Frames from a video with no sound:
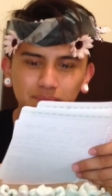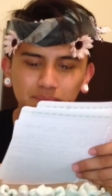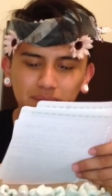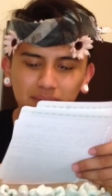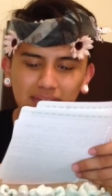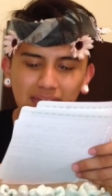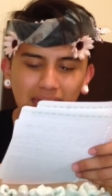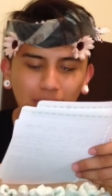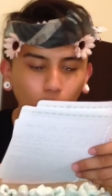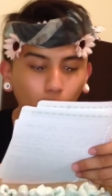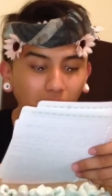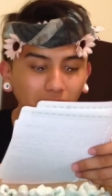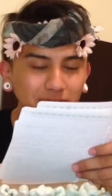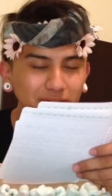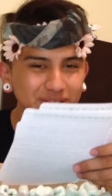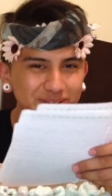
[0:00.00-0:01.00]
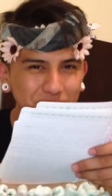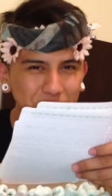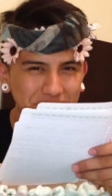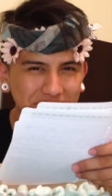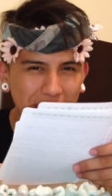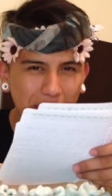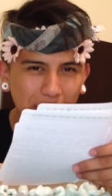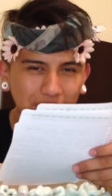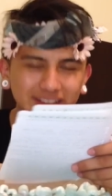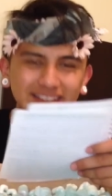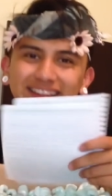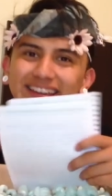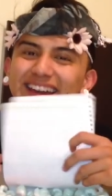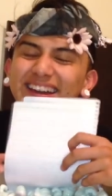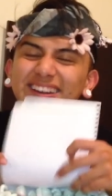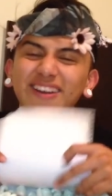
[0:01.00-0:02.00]
Pecan waffles one day.
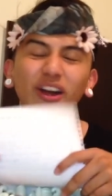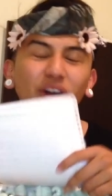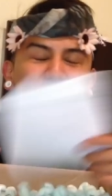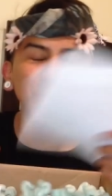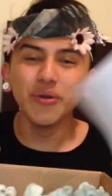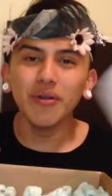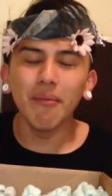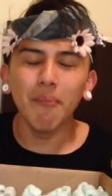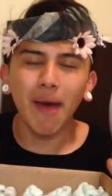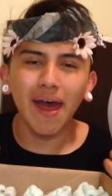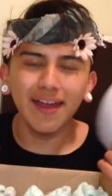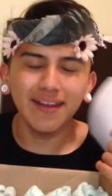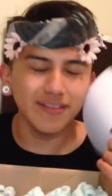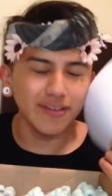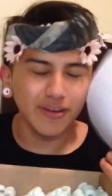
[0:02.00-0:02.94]
Girl, you remind-